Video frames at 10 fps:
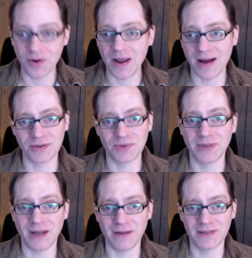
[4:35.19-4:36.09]

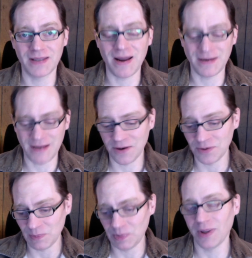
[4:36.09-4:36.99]

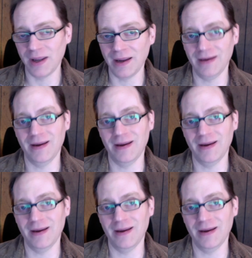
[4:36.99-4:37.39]
to play,